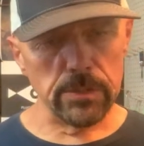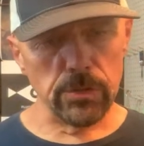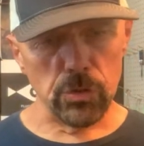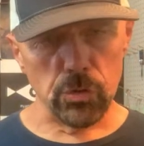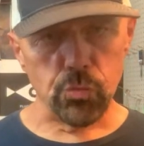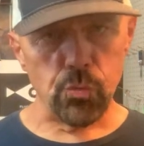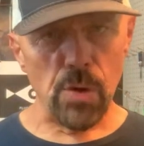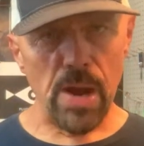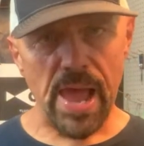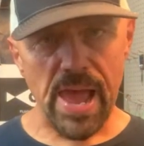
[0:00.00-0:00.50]
Just
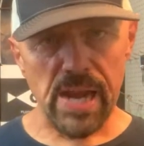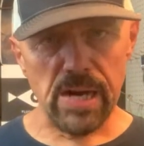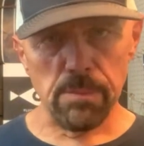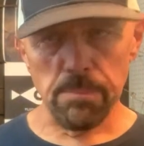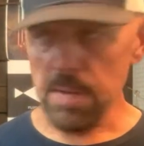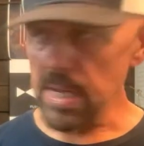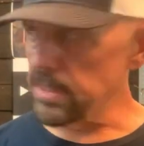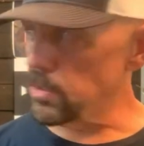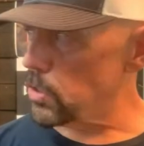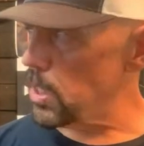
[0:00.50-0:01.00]
rattle
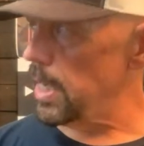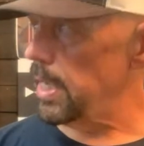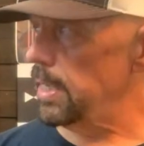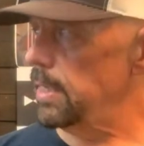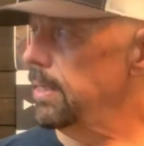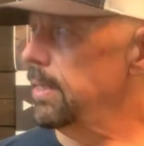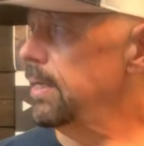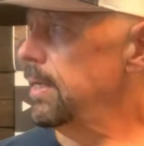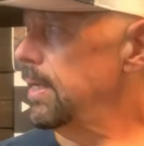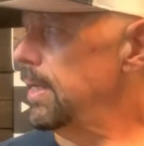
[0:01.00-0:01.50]
my chain
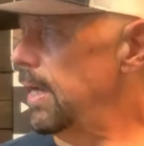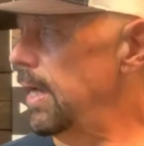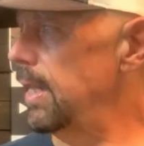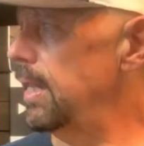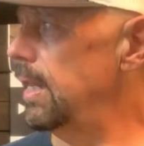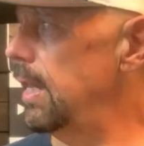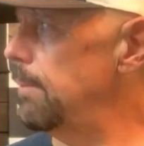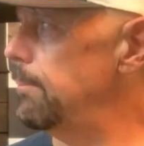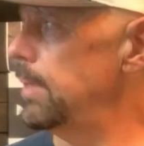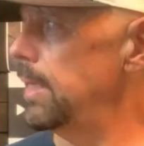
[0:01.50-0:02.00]
and
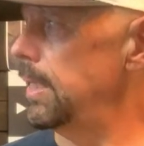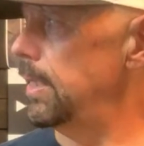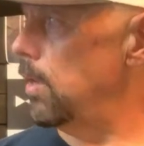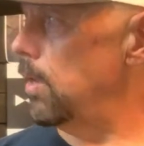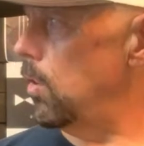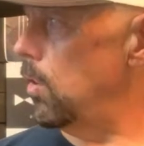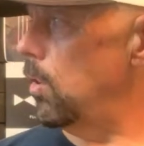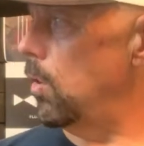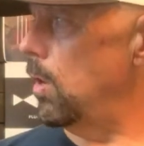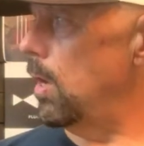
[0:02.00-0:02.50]
let me know